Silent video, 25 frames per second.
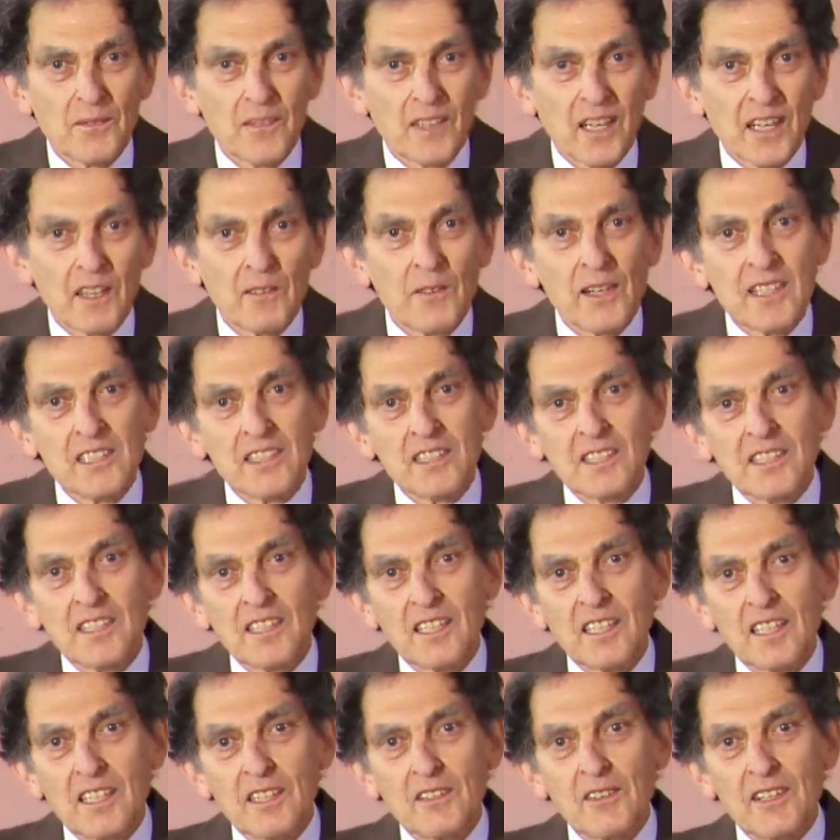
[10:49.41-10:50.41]
At a
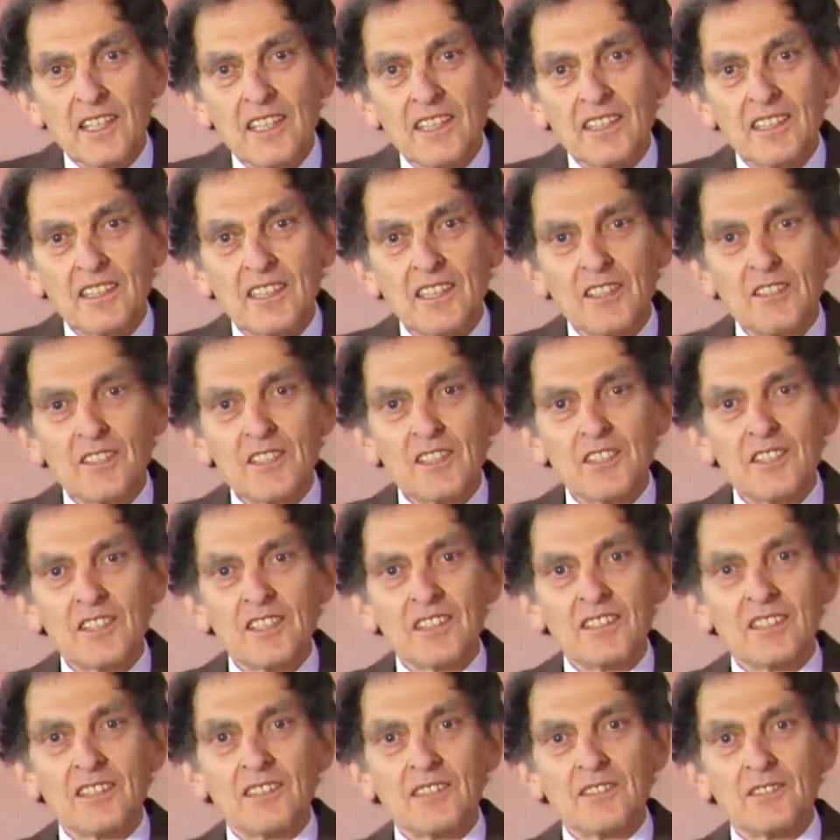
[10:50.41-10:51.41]
recent Green
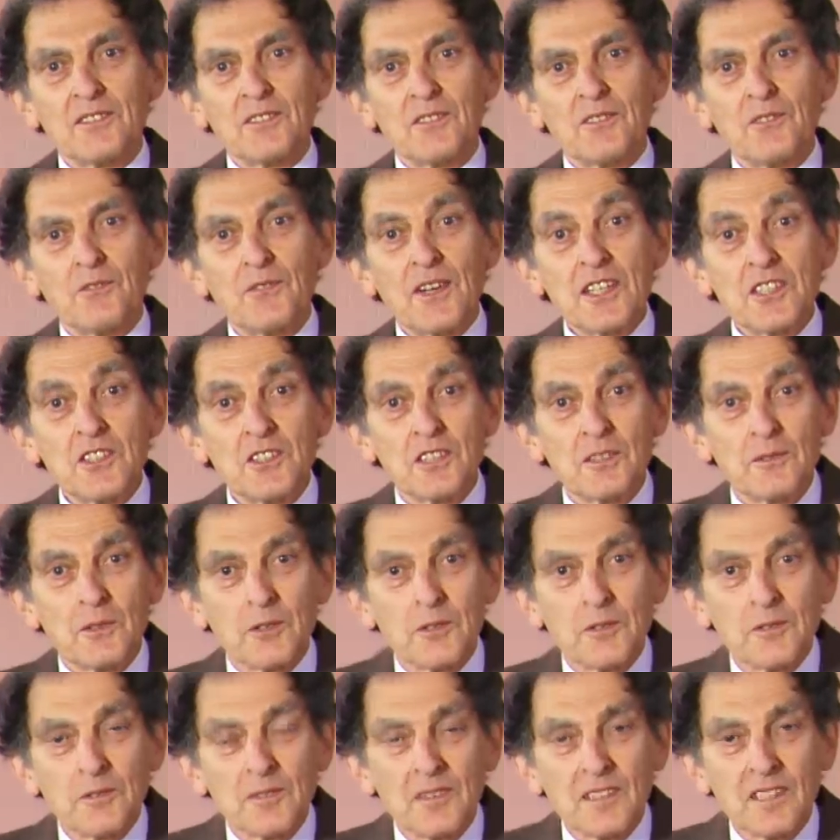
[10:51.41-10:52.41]
Christian
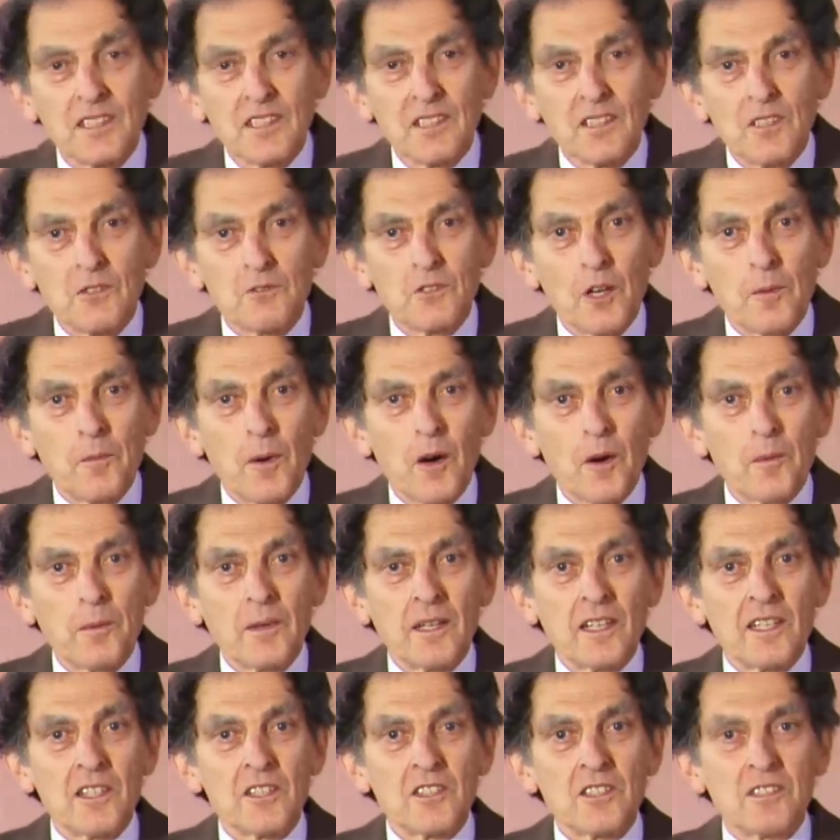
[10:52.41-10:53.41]
Festival, Rob
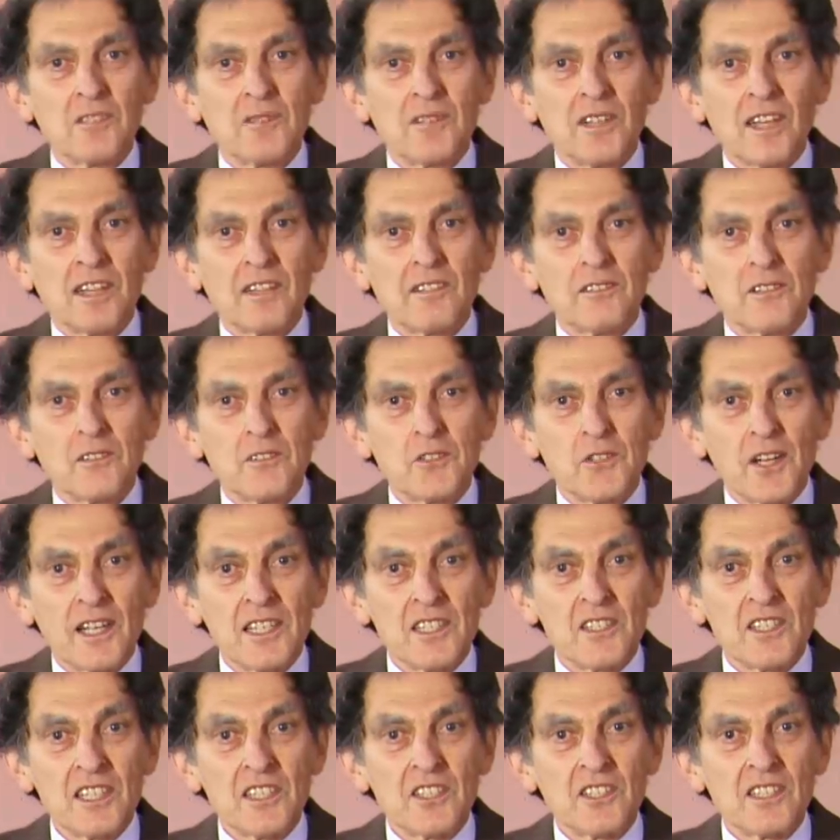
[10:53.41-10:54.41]
Hopkins, the founder of
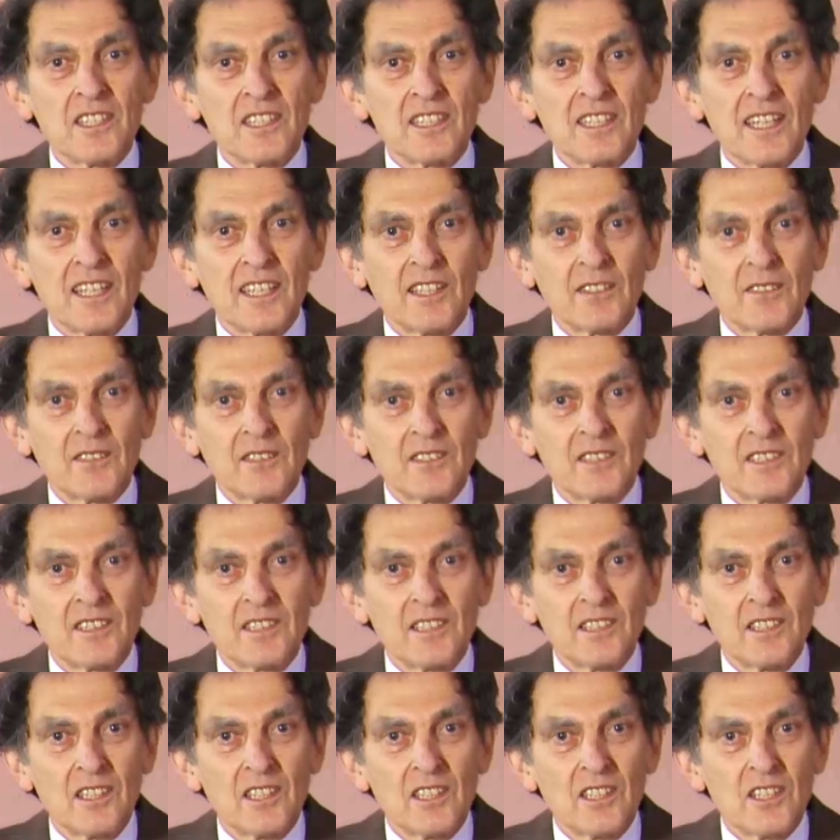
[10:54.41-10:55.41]
Transition
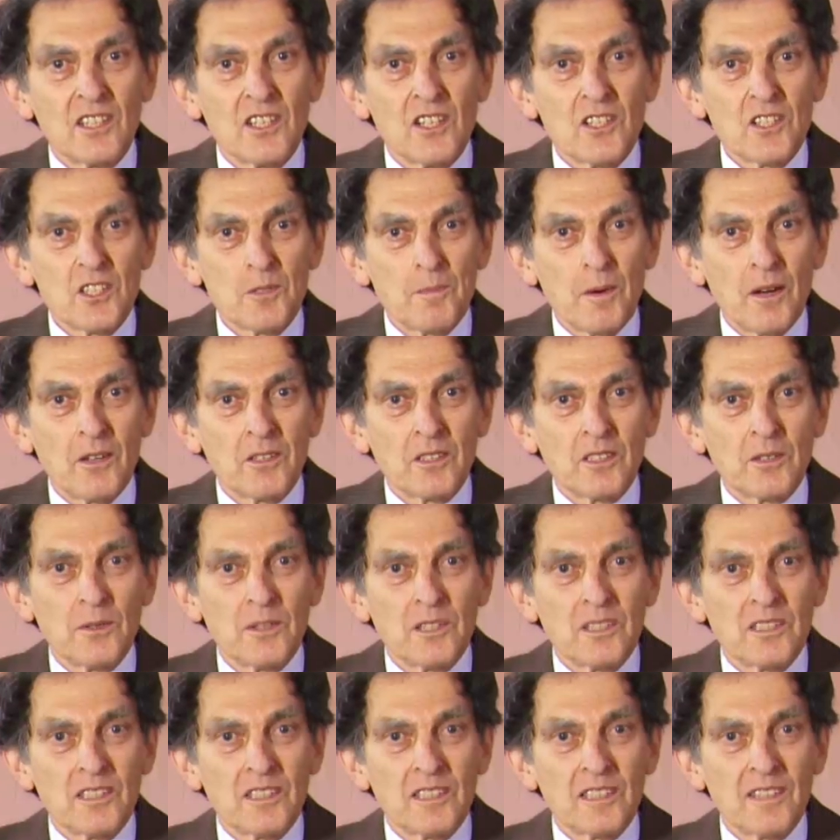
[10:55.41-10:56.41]
Towns, spoke to
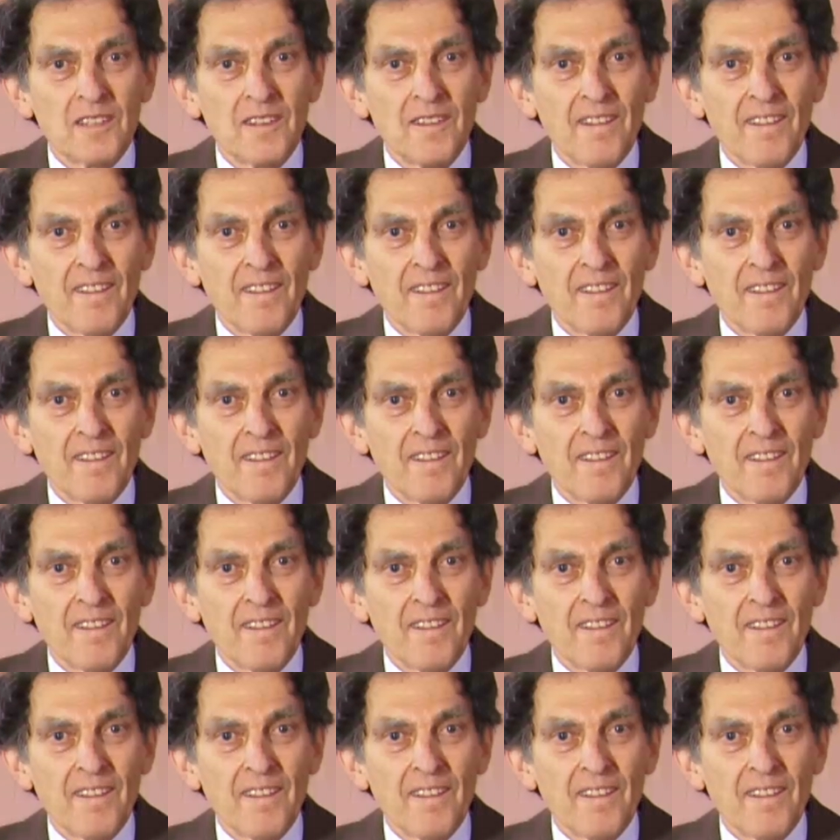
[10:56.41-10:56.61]
us.